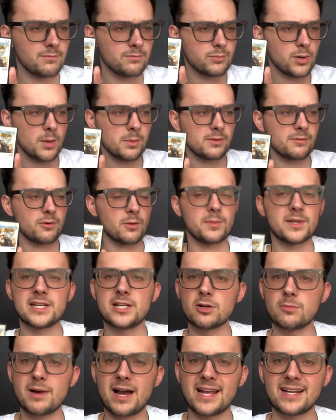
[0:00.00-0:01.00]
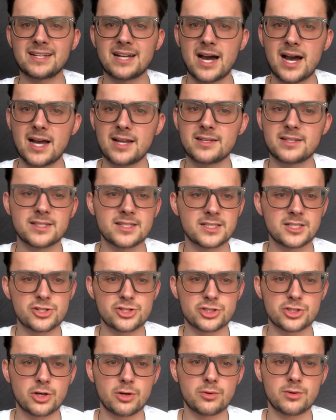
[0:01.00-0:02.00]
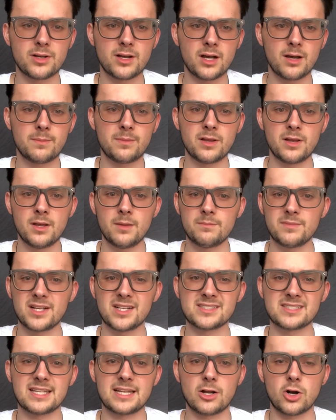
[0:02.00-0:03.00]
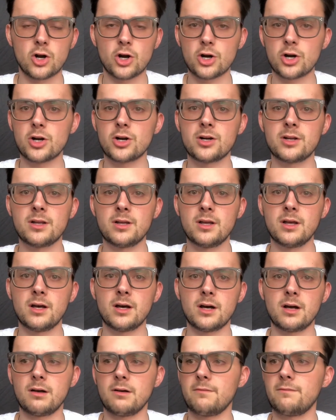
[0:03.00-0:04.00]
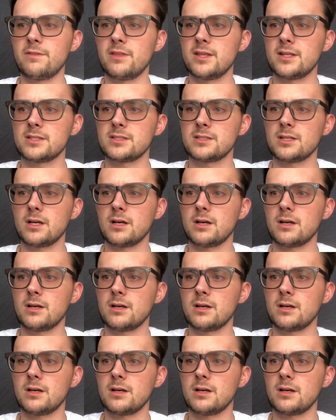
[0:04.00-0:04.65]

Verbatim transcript: probably from a nearby continent, showed up because they heard of this,